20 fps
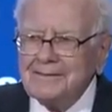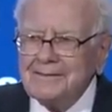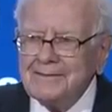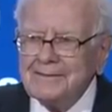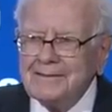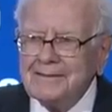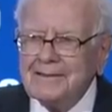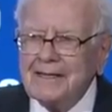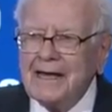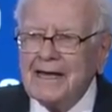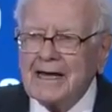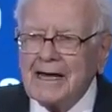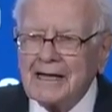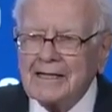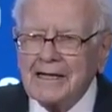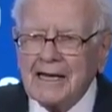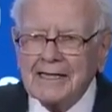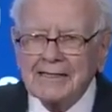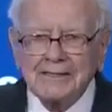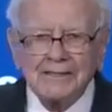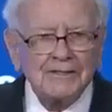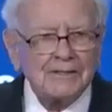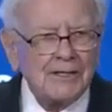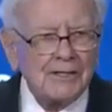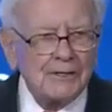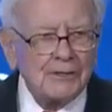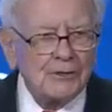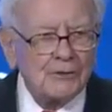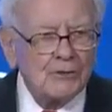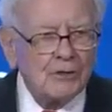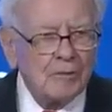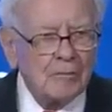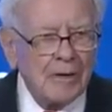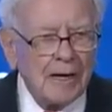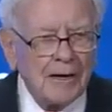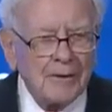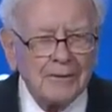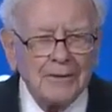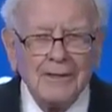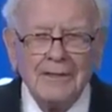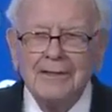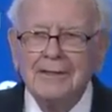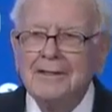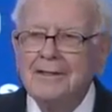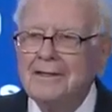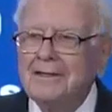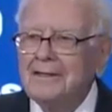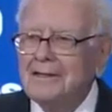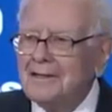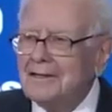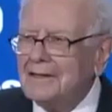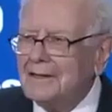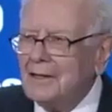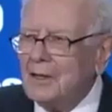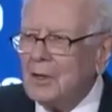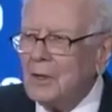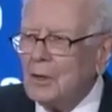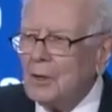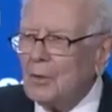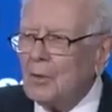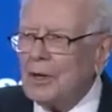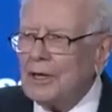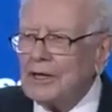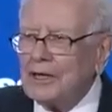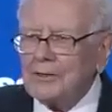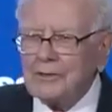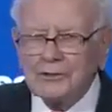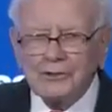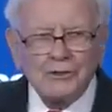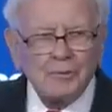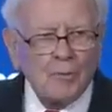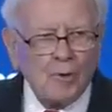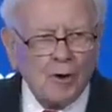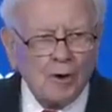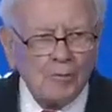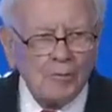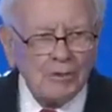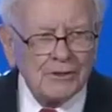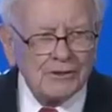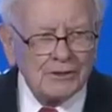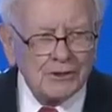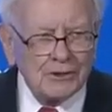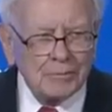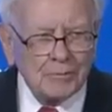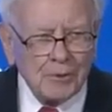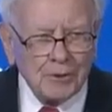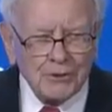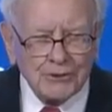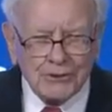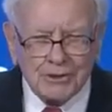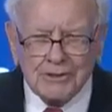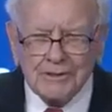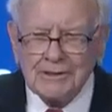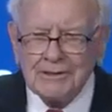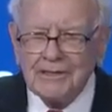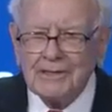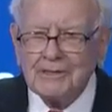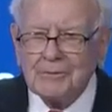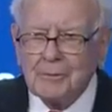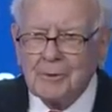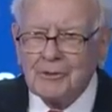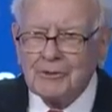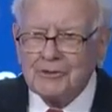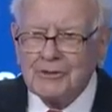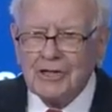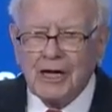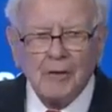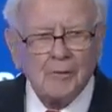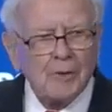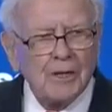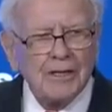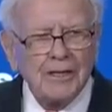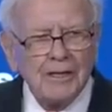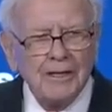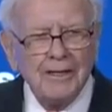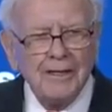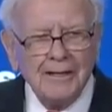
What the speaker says: today I'd like to tell you about one other small business person. This person, I went